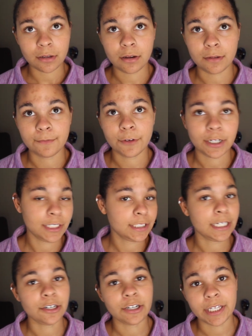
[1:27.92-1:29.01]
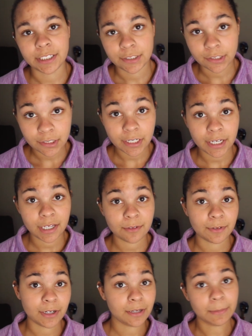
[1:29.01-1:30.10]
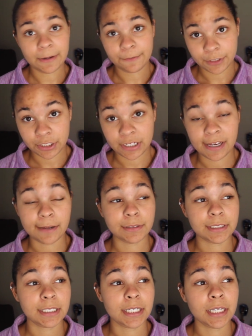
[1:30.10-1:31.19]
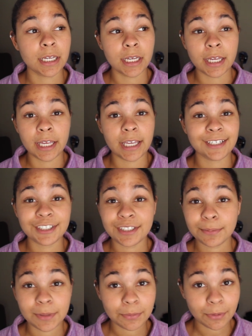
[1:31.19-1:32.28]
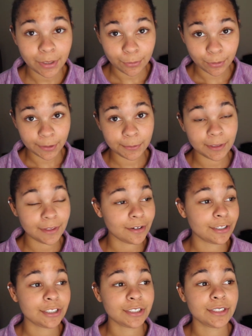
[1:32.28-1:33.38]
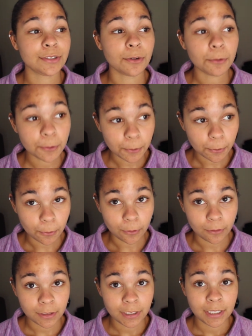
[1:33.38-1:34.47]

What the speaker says: on Friday, Saturday, and Sunday. Friday, my first day, obviously. And just the people I work with are just so cool.